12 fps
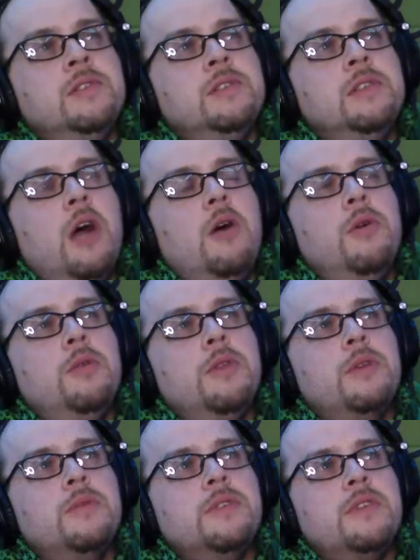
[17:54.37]
oh, there
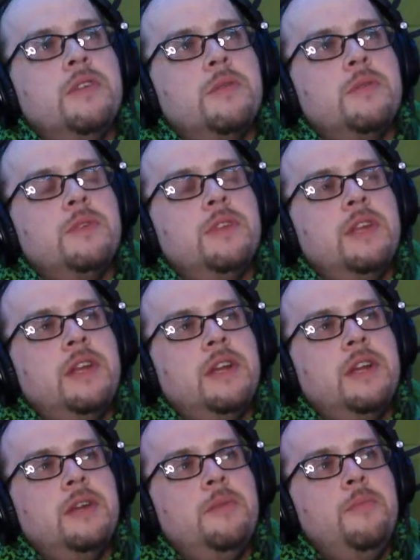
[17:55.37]
was another one that I
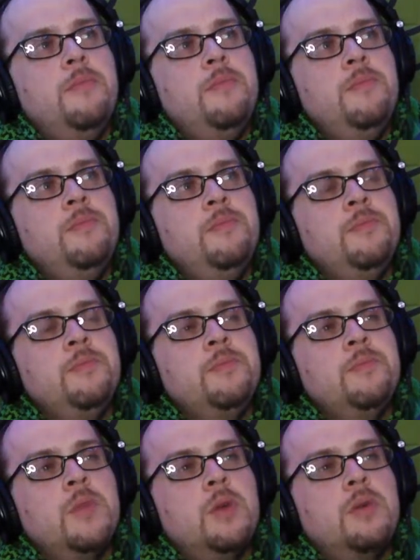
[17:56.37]
had
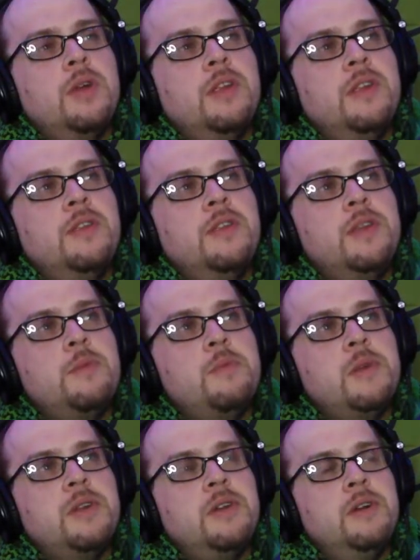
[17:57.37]
right on the tip of
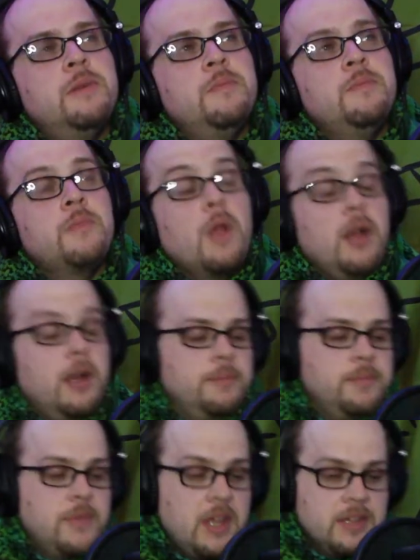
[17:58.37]
my tongue. Ah,
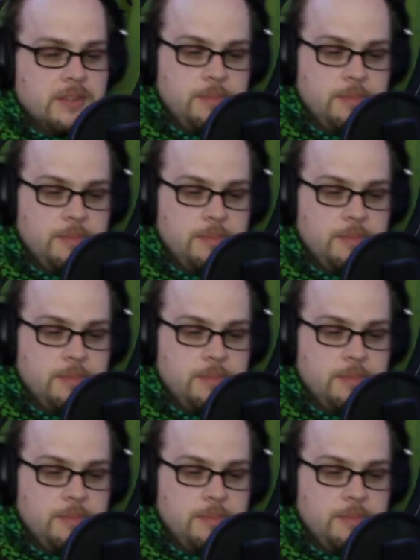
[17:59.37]
yes.